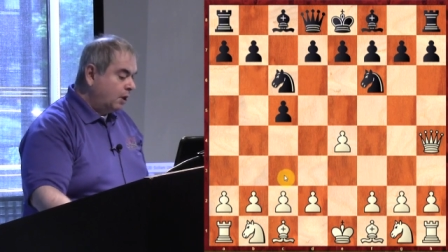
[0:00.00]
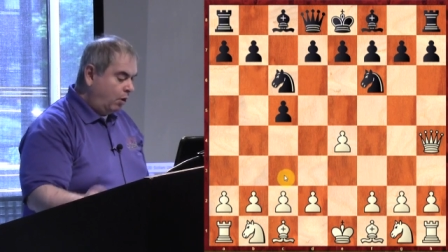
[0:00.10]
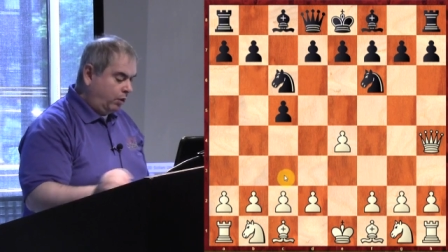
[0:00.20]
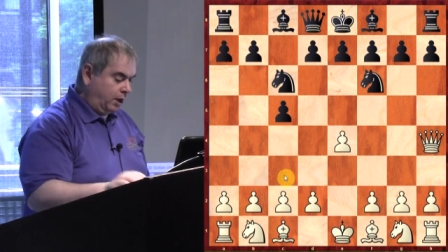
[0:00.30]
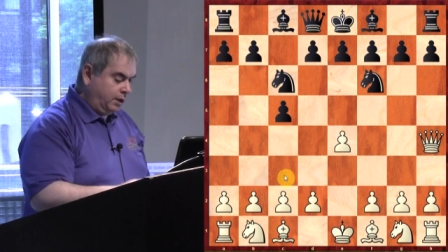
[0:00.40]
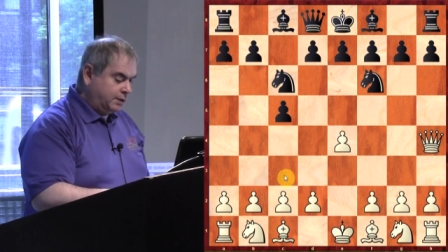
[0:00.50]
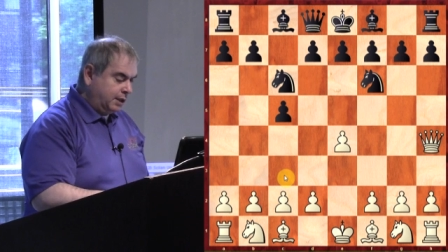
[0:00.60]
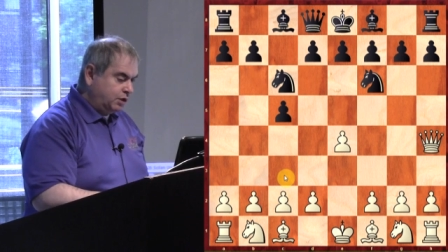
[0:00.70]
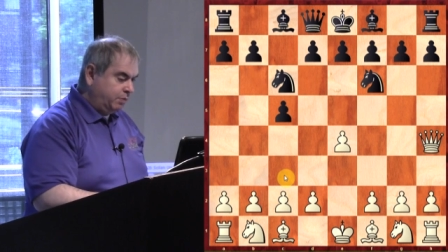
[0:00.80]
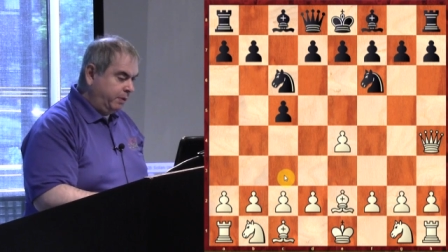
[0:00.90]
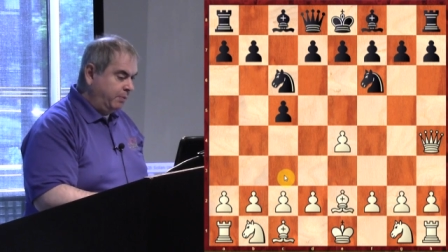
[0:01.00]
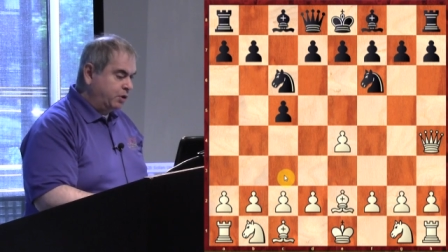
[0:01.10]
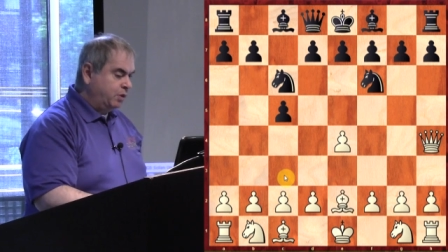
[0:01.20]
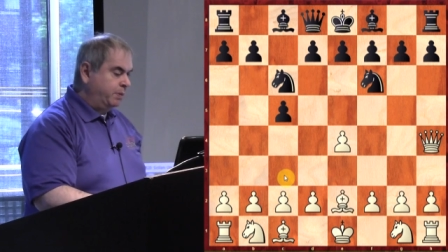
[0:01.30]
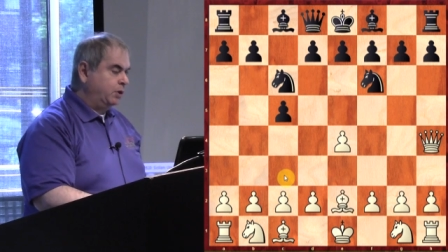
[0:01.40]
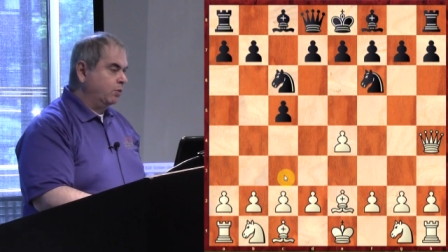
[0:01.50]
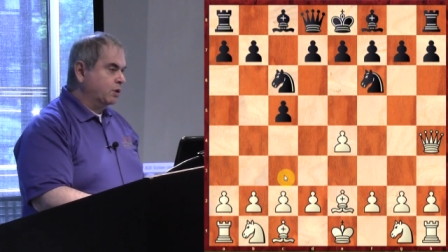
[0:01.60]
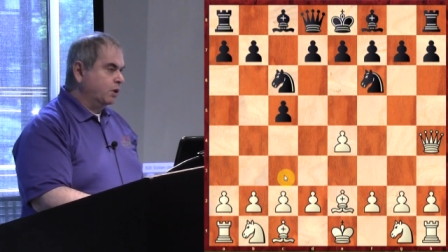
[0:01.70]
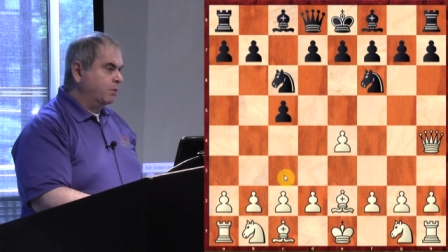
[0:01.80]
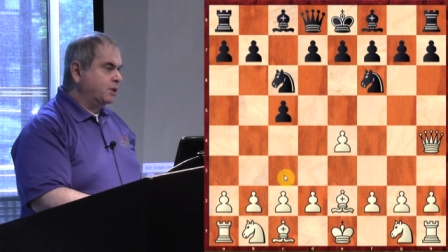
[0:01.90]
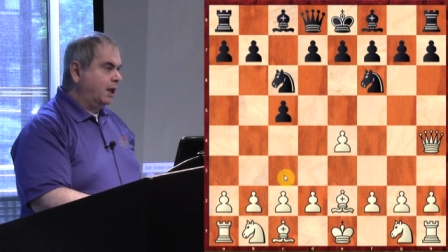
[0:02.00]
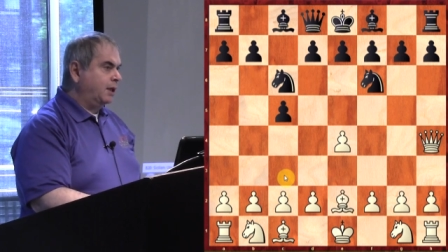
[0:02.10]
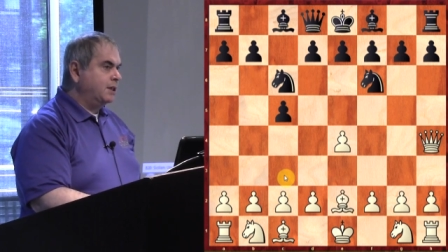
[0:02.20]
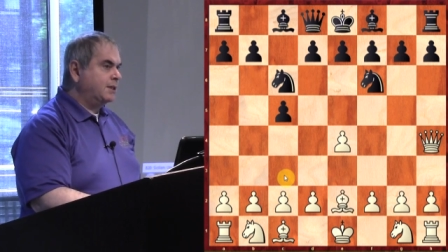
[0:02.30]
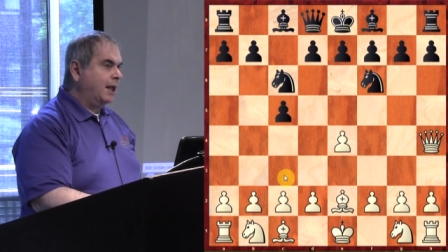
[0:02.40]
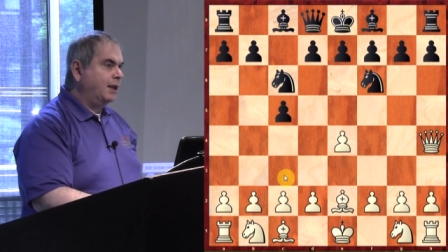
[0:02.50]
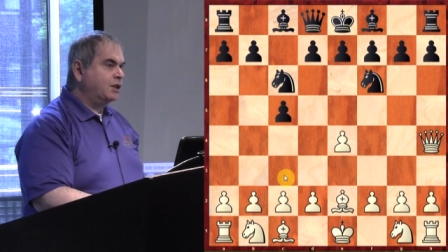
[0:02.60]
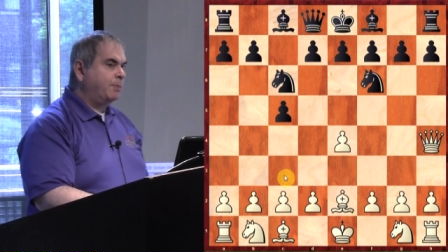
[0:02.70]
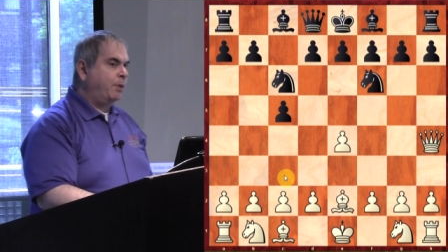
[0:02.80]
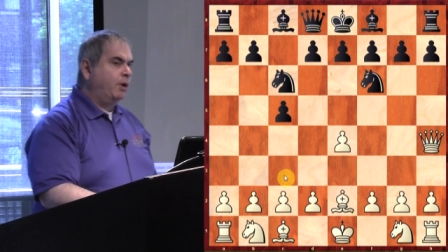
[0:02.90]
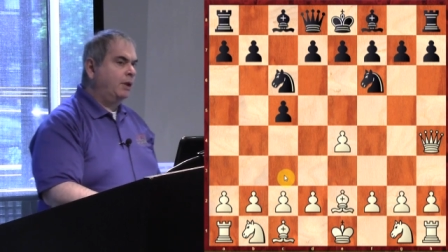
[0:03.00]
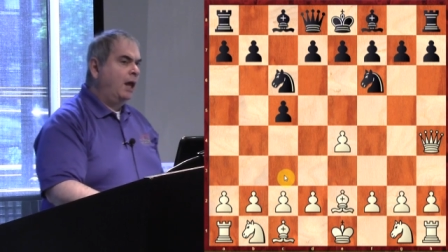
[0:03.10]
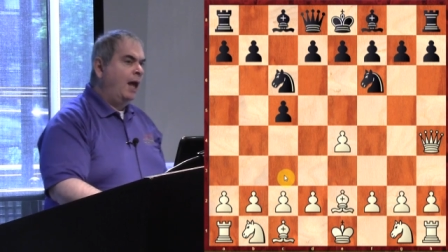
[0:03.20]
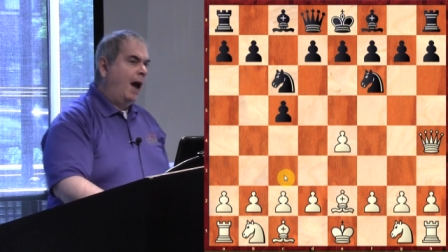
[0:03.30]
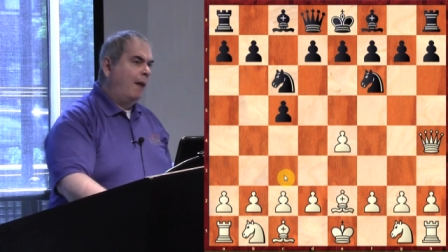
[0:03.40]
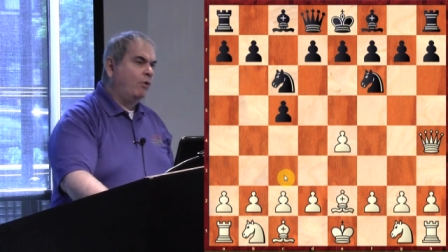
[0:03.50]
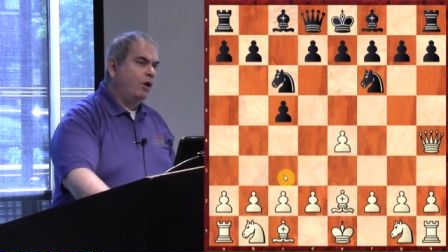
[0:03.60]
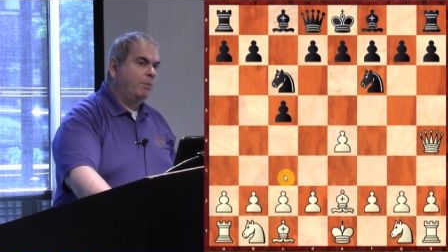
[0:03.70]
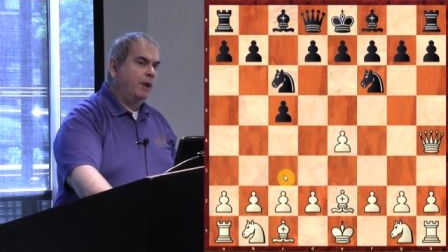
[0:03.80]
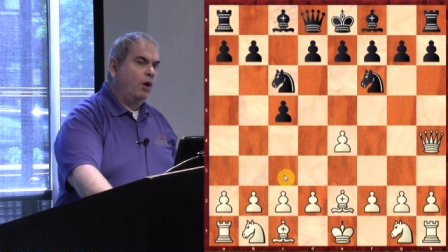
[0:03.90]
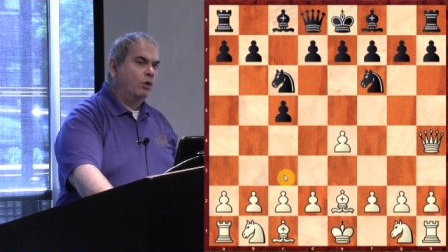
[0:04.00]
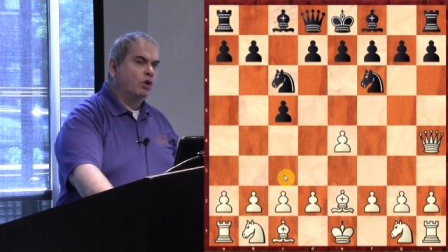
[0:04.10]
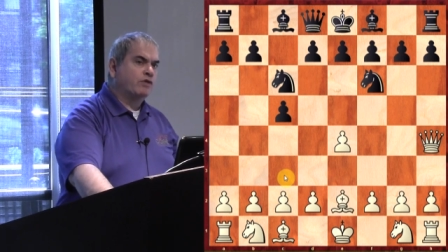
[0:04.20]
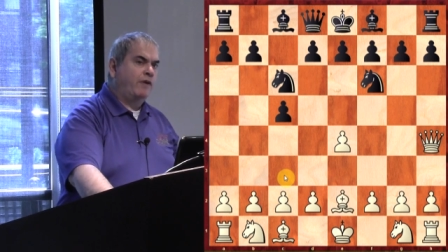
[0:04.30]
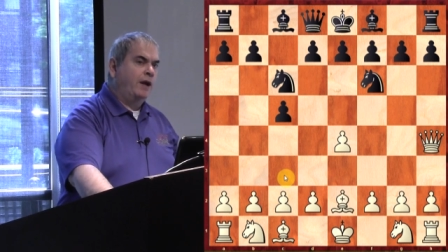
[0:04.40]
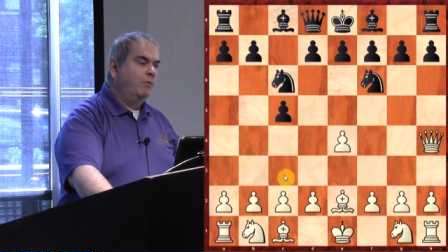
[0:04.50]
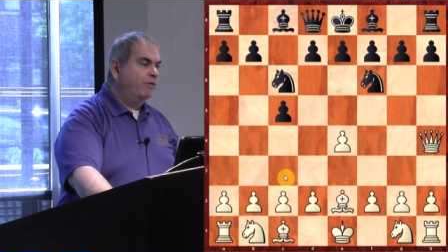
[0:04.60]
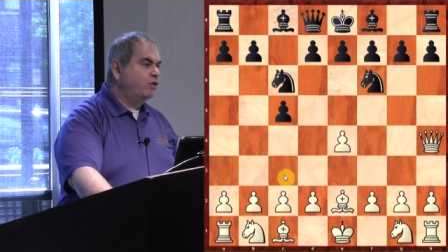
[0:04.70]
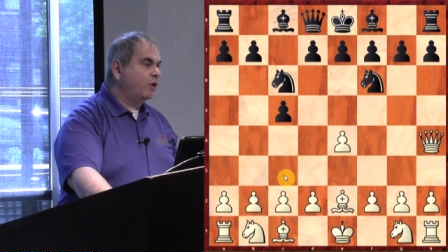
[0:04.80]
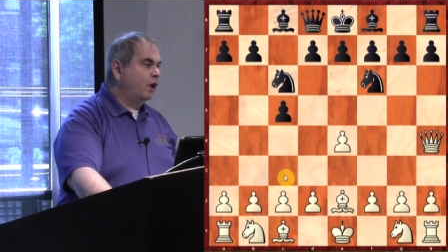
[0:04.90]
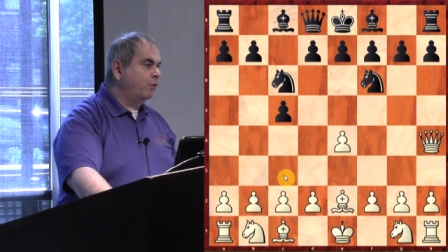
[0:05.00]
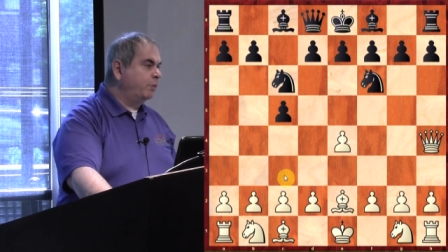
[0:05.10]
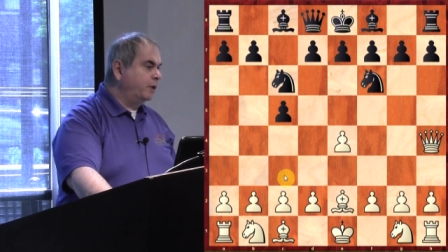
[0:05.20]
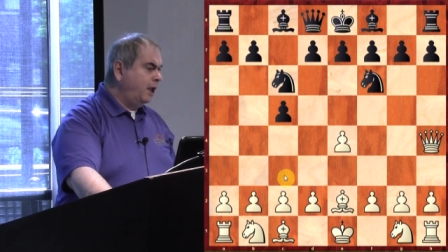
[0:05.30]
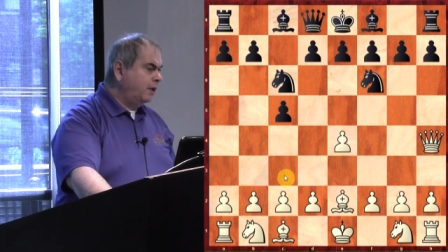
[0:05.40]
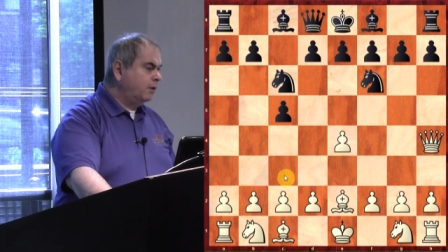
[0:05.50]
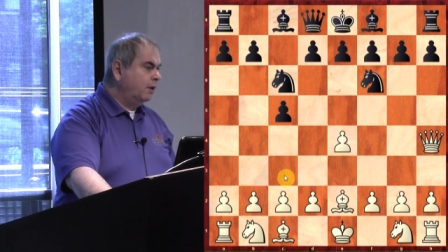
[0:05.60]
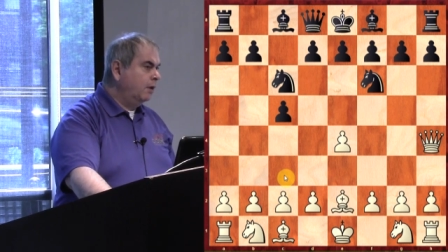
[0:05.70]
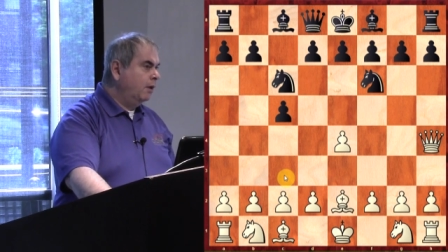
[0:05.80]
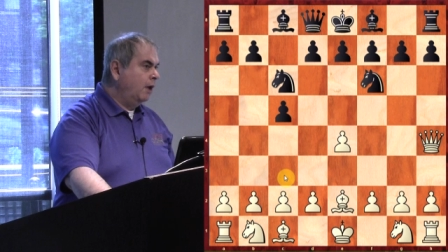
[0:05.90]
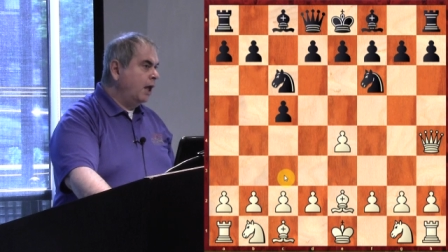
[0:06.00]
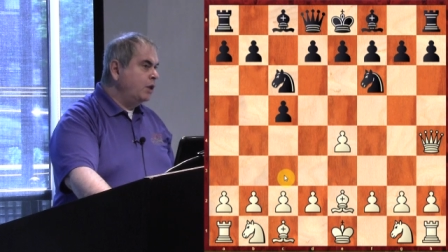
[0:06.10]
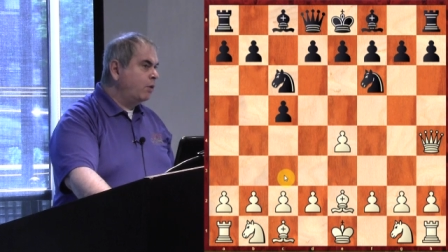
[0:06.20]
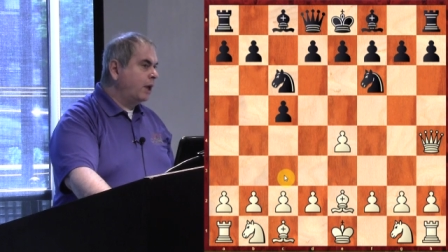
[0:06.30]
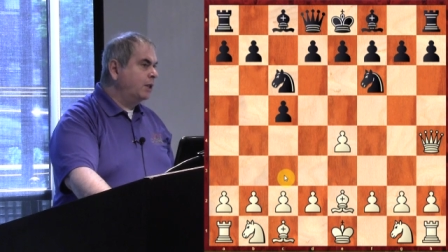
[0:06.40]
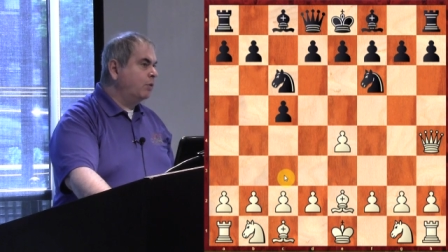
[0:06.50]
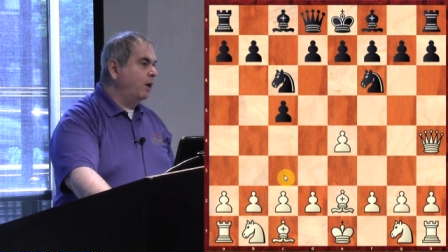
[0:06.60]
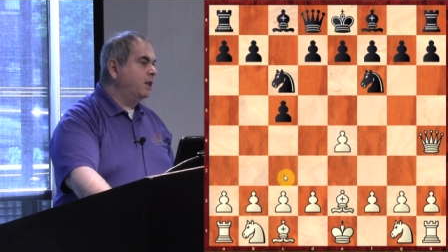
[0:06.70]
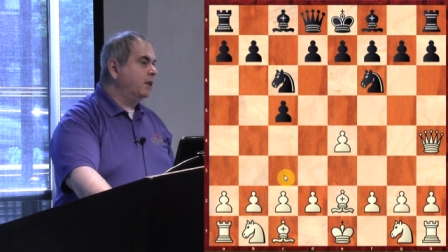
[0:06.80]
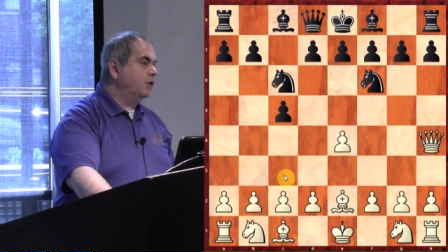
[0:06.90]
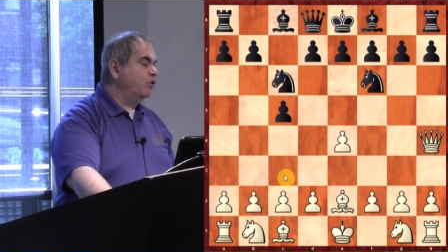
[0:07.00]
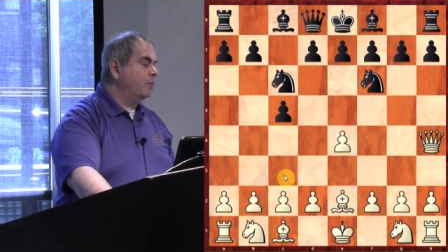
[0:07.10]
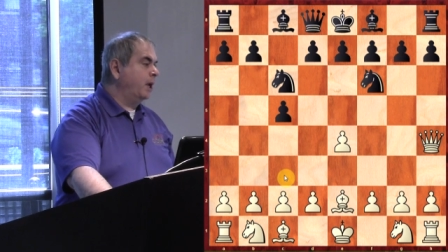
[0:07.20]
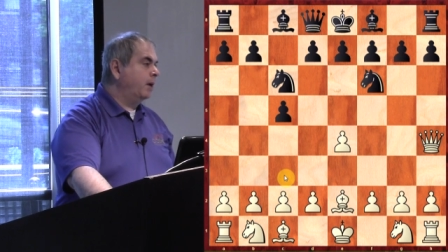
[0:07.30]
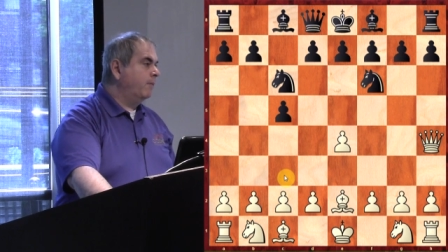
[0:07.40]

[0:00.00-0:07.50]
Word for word: Okay, he decides to play bishop e2. It's almost like he's telling his opponent, I'm going to play all those funny moves you cannot predict, and you can't do anything to me.